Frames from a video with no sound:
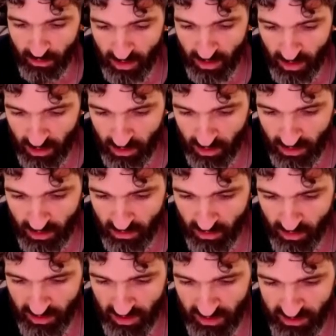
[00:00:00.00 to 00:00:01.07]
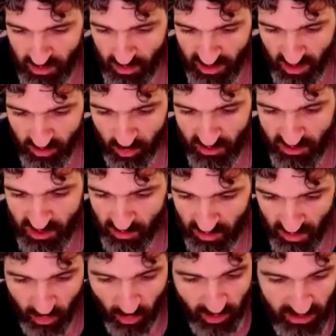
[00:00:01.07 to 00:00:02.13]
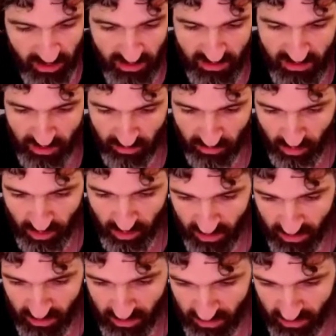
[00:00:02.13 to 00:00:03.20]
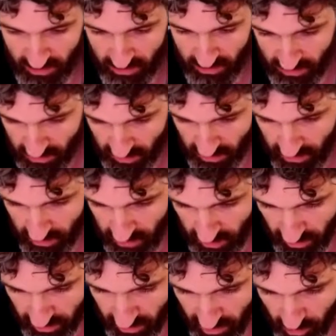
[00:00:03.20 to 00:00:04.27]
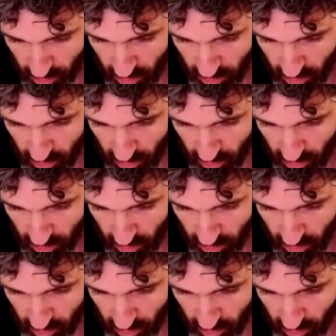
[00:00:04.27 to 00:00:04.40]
how would an artist make that possible while he's suffering, under